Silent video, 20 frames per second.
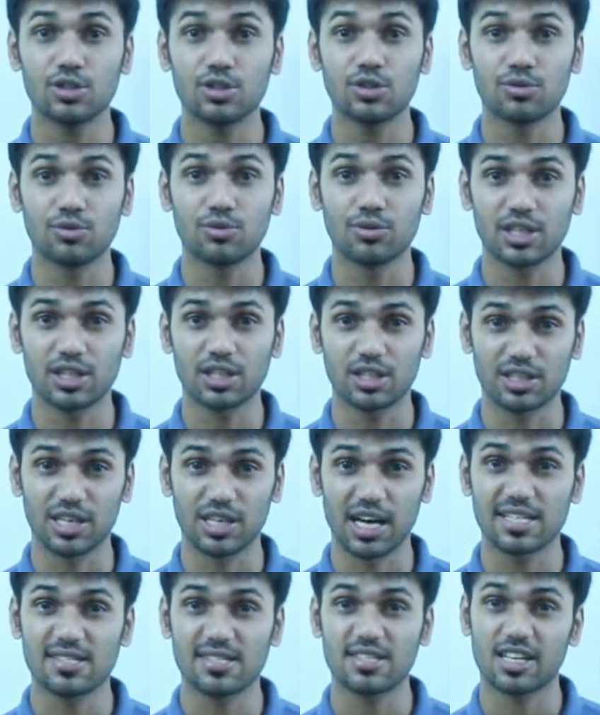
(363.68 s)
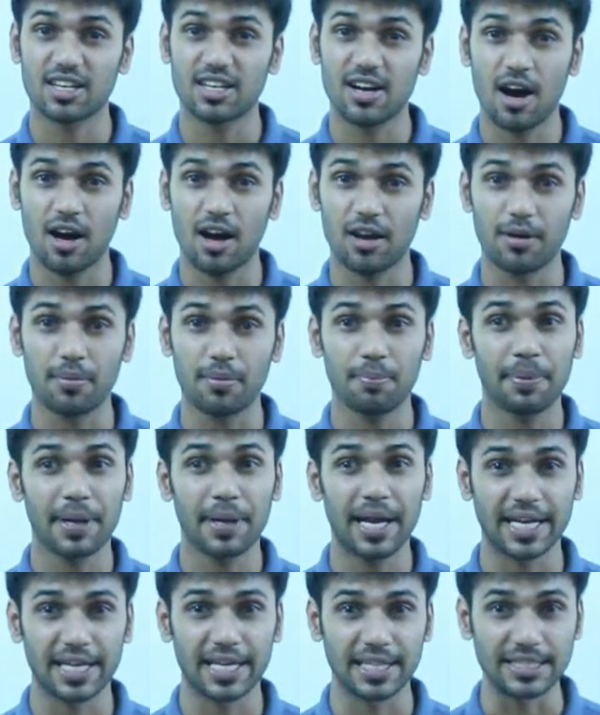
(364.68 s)
to recognize the color
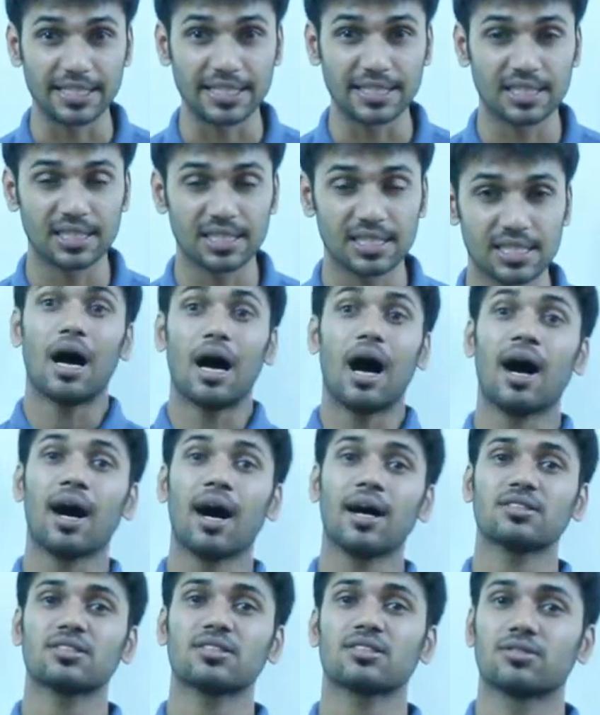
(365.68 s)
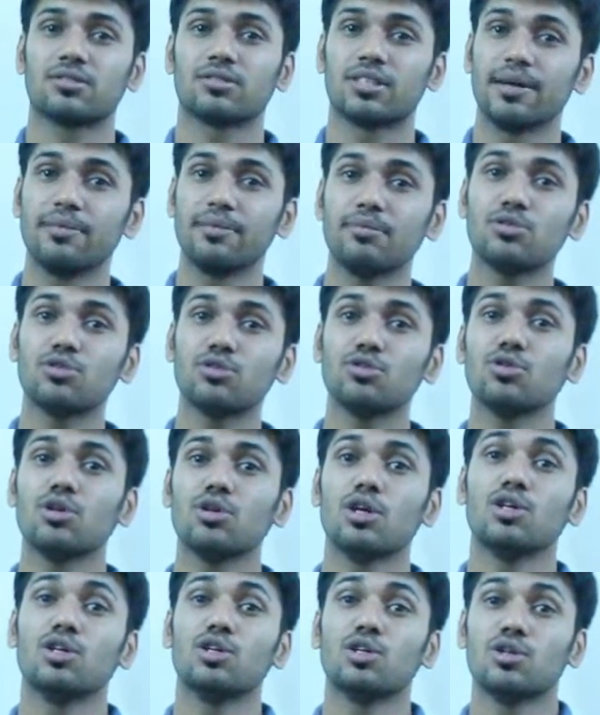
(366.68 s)
pink. Ask them to
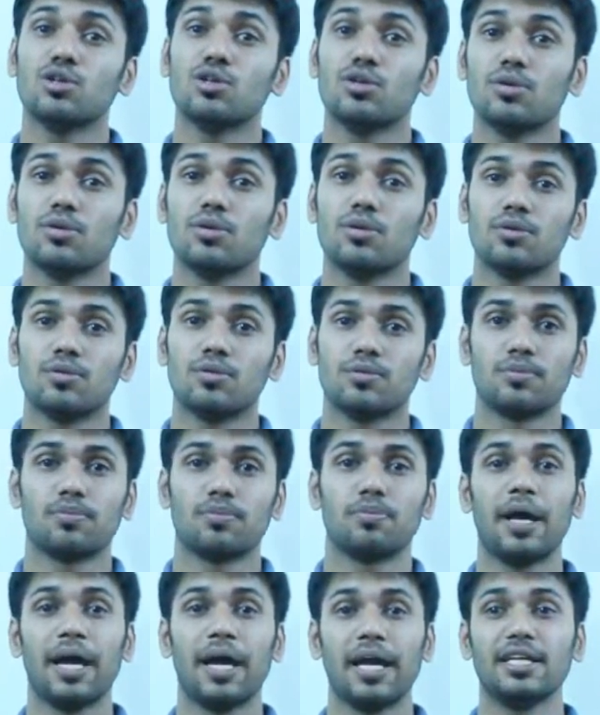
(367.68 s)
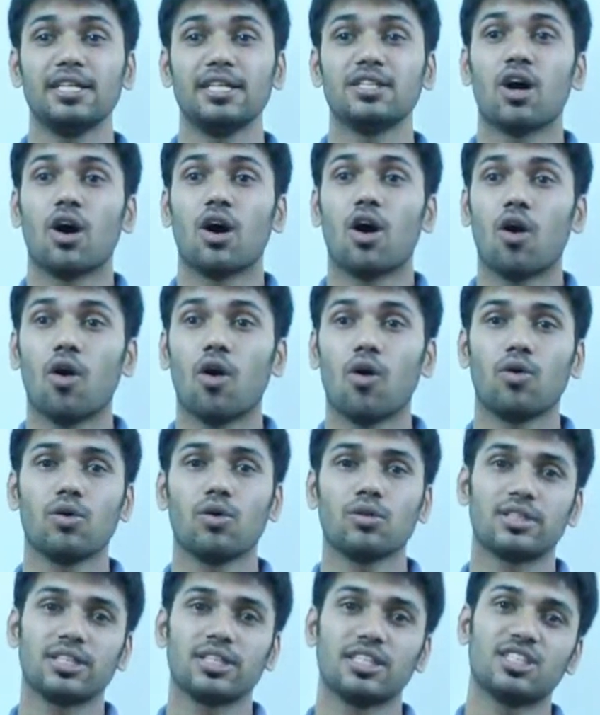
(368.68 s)
paint
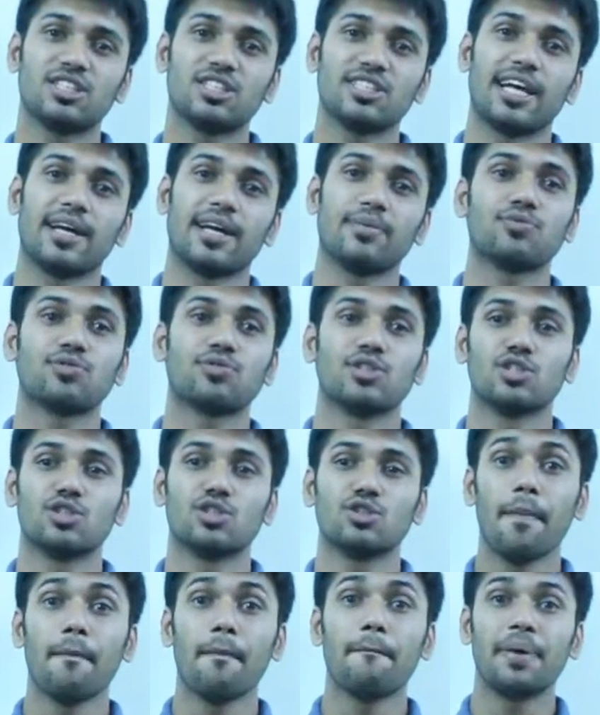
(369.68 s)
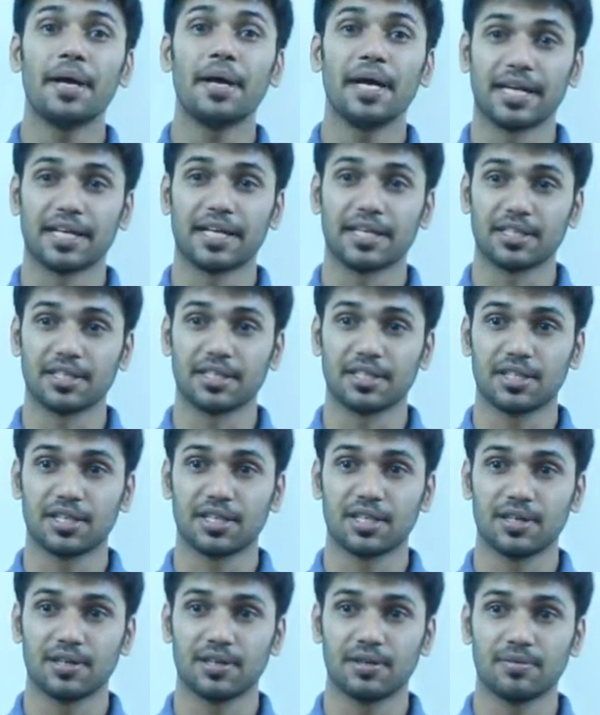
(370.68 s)
all these shapes into pink,
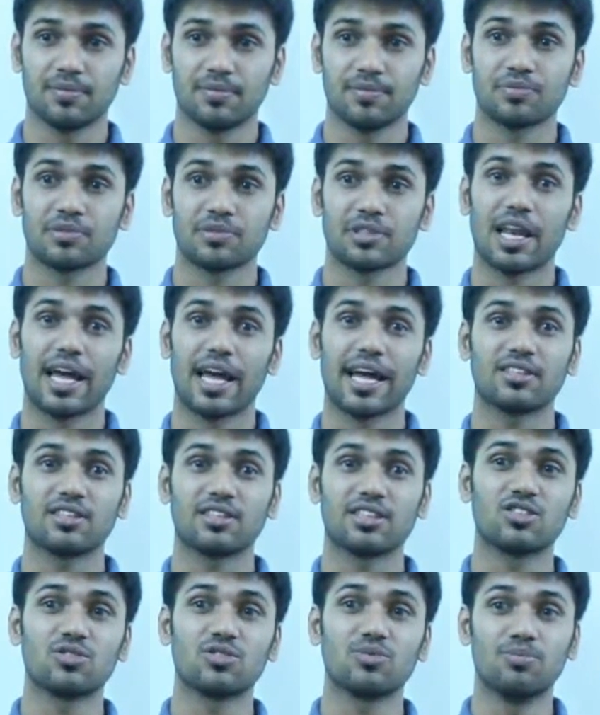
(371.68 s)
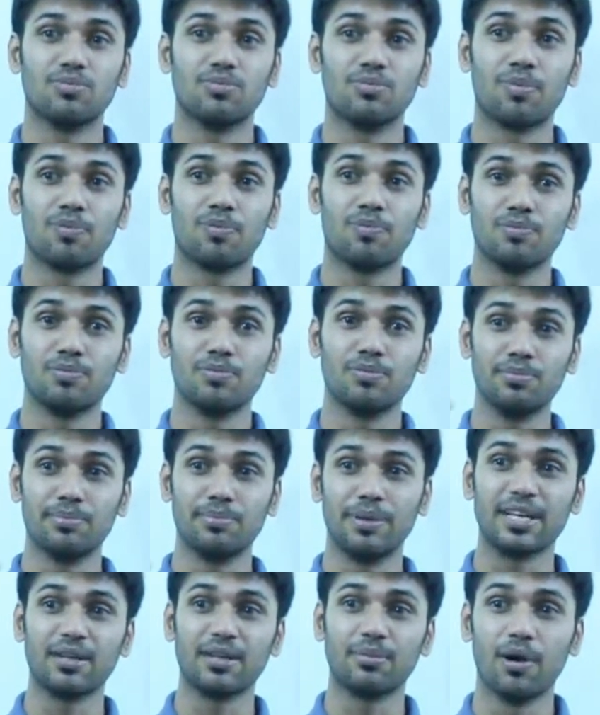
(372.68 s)
like this
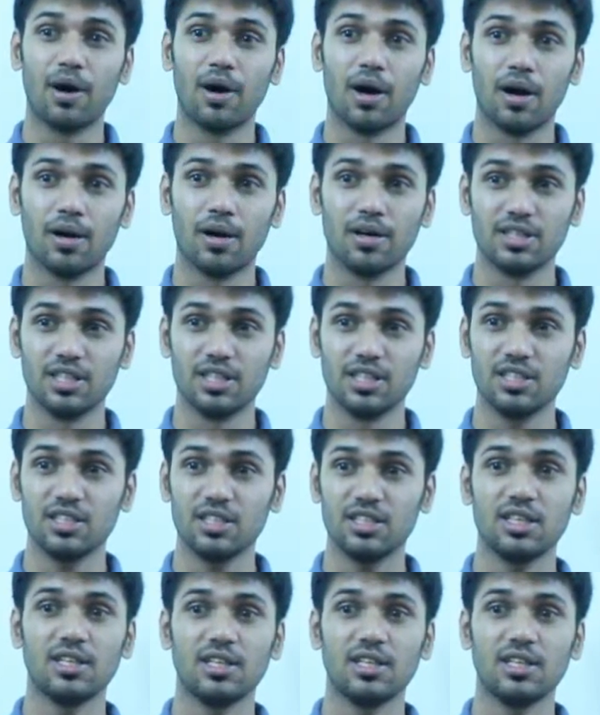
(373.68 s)
big body,